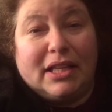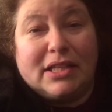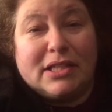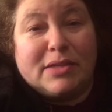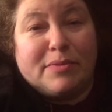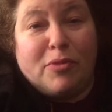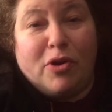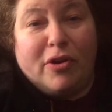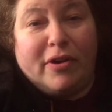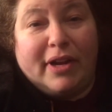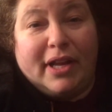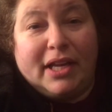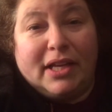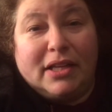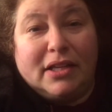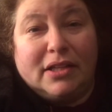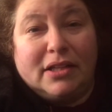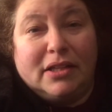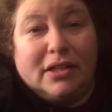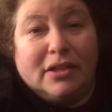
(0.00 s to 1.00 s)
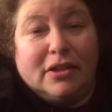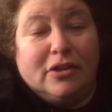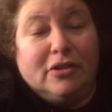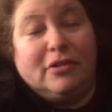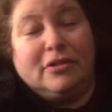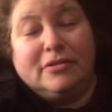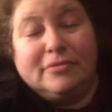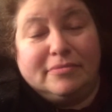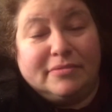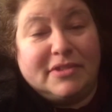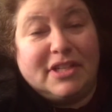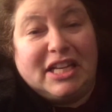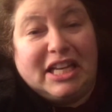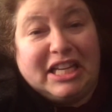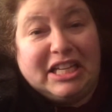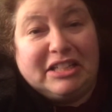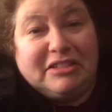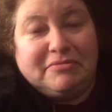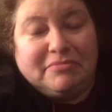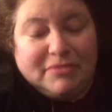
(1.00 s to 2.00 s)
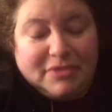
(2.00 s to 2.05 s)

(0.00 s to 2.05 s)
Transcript: tomorrow night or tonight.